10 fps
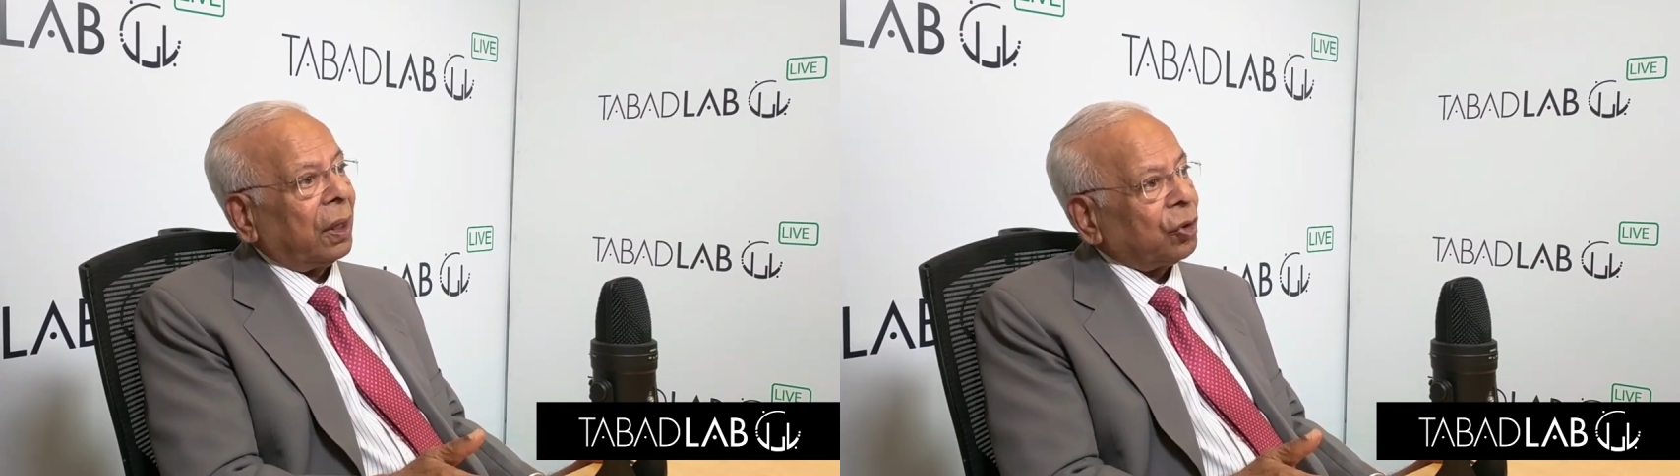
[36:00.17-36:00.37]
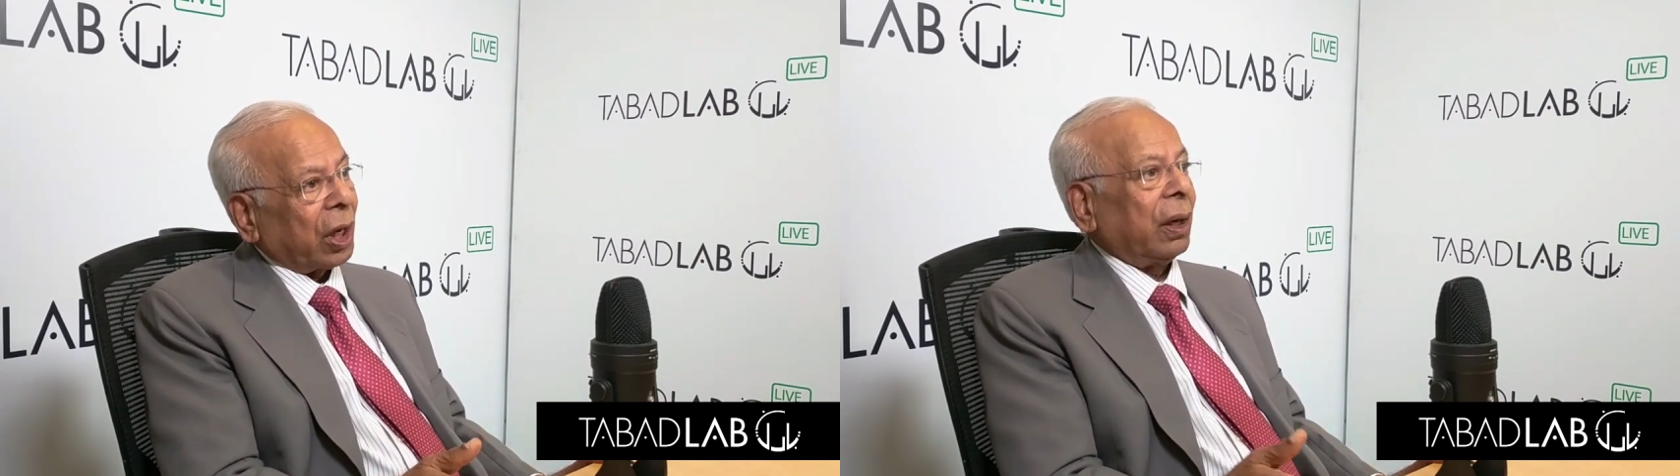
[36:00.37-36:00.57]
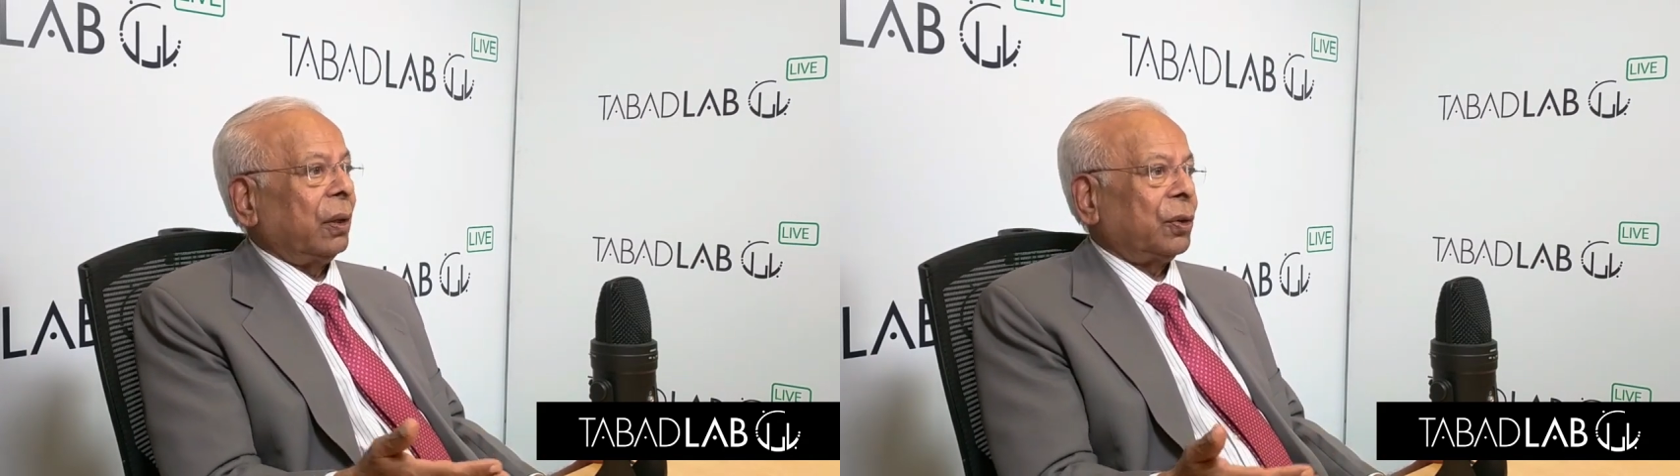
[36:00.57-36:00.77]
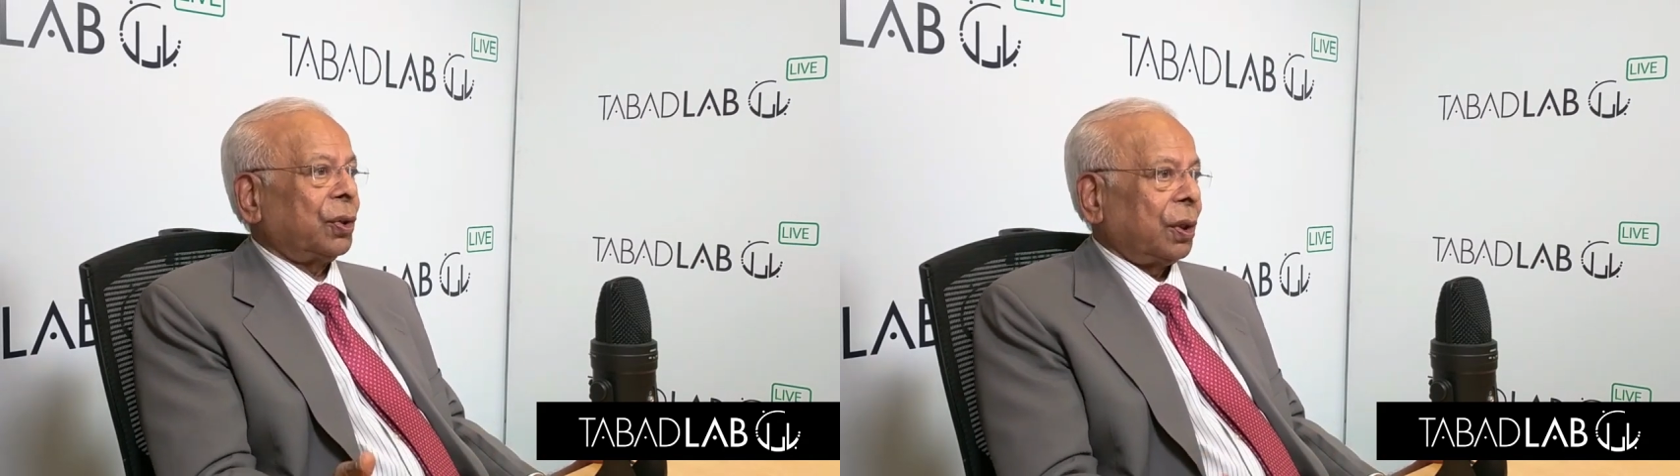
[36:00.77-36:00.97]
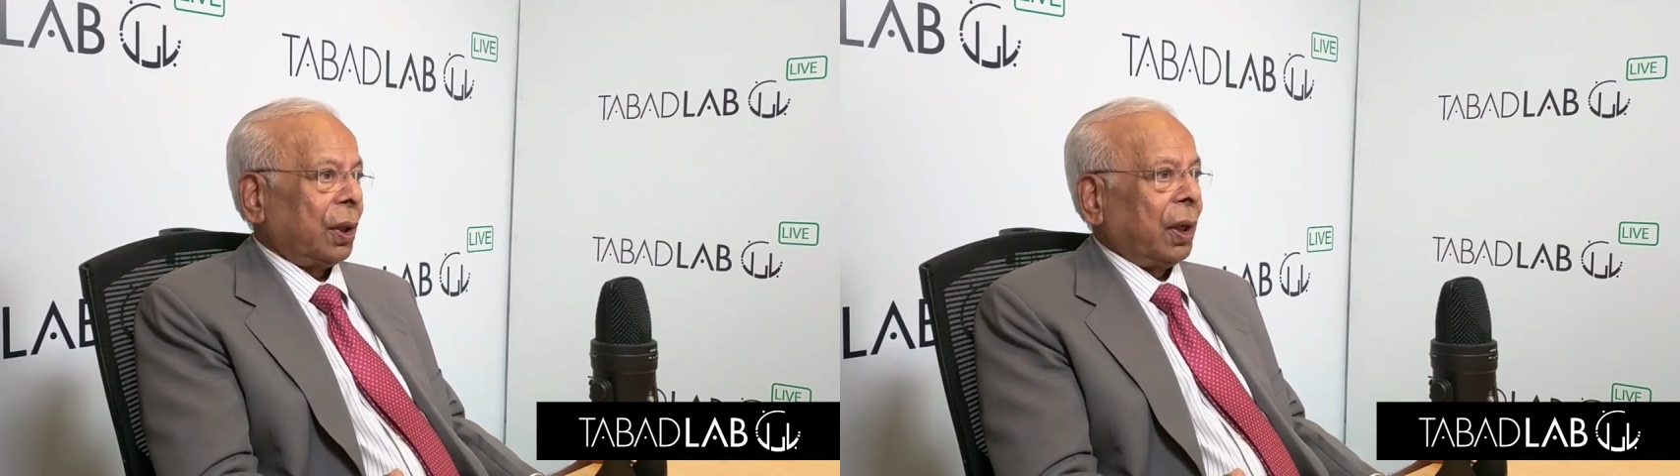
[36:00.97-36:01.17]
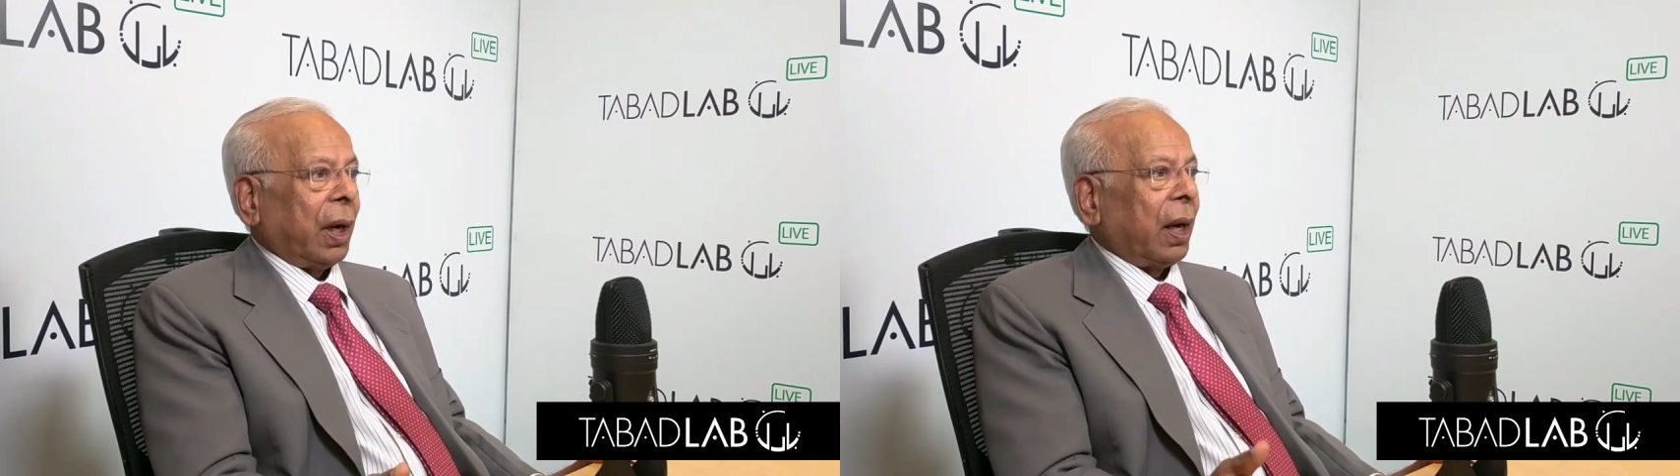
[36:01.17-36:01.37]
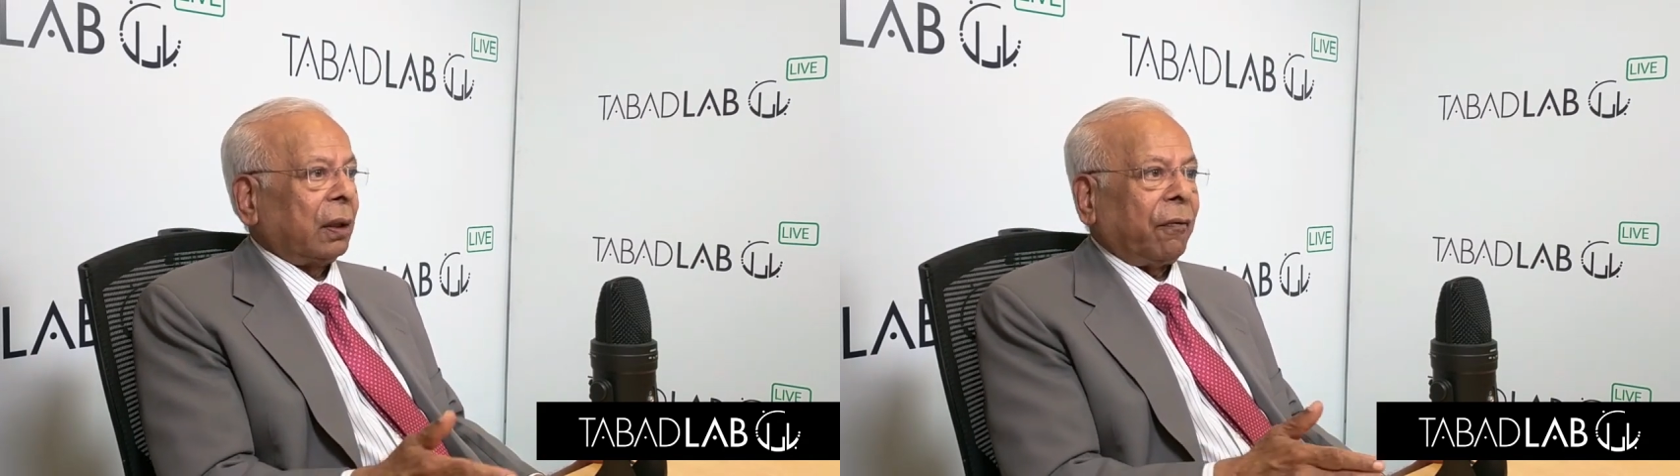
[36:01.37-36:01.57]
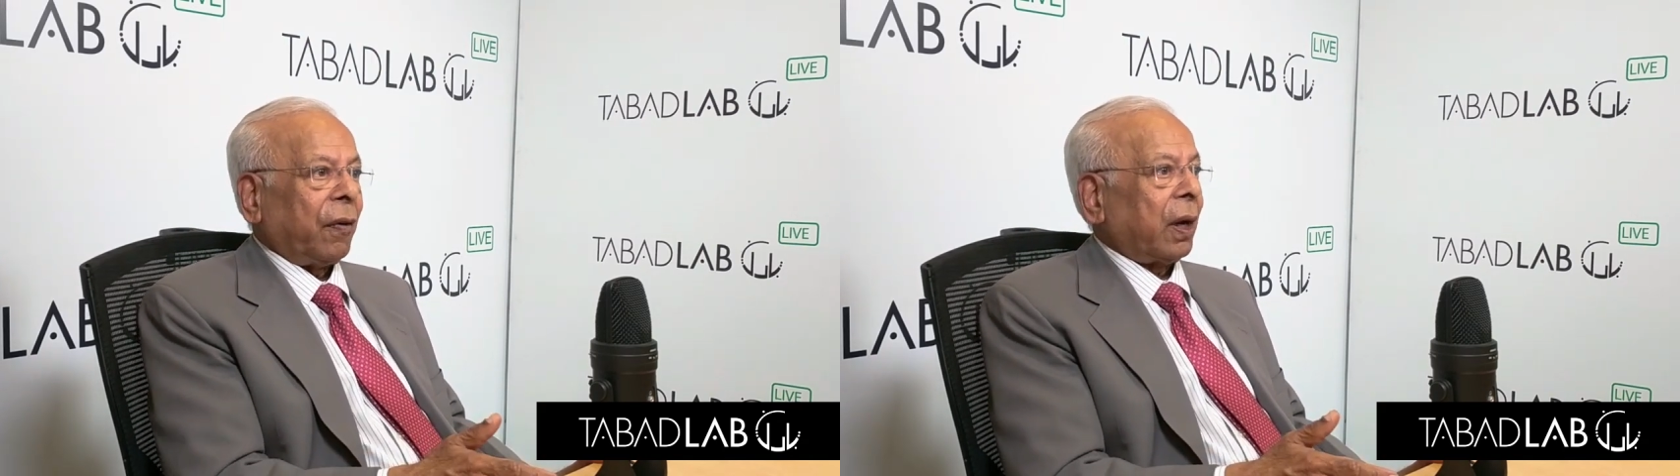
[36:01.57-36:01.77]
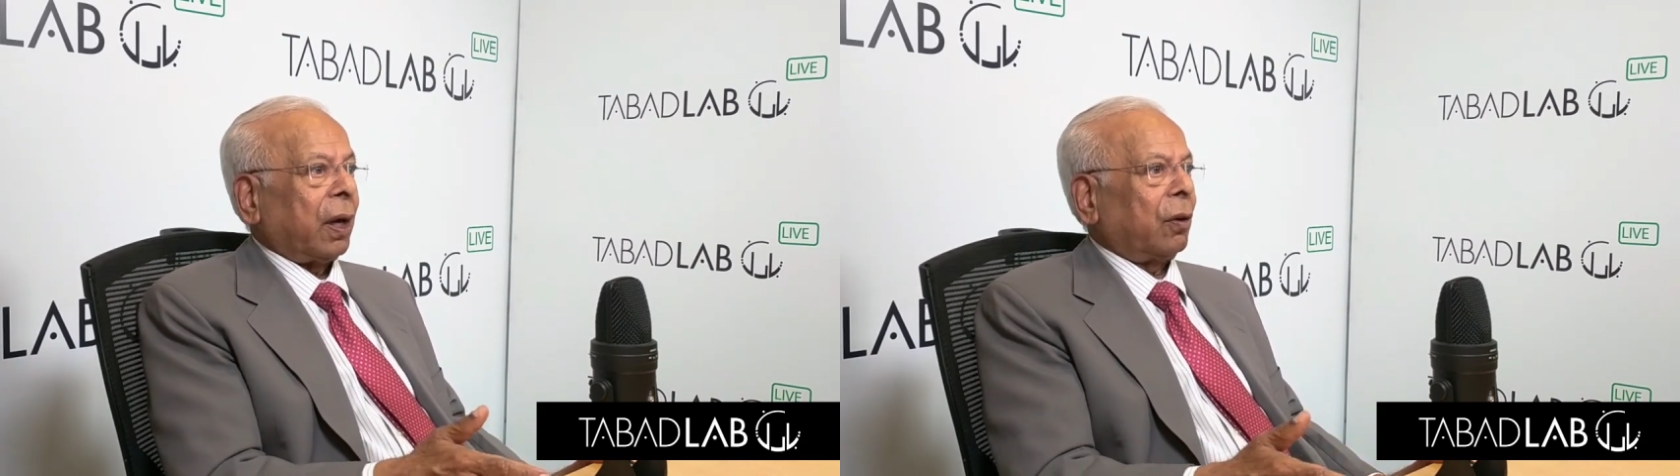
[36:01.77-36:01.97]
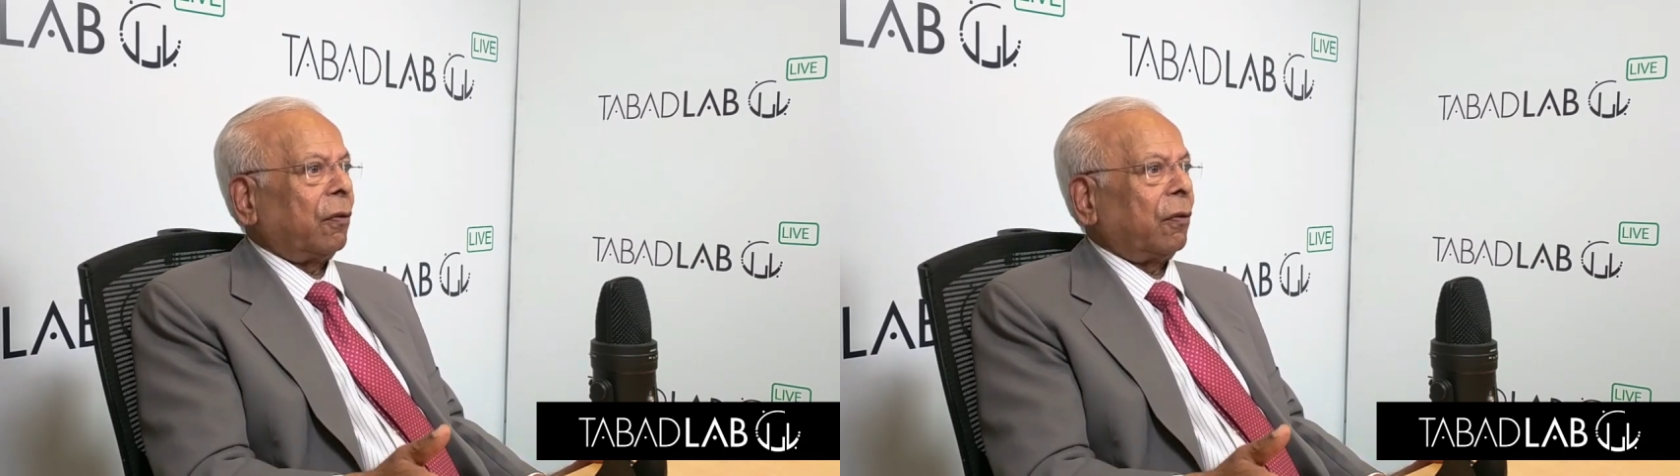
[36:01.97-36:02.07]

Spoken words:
challenge. At the fag end of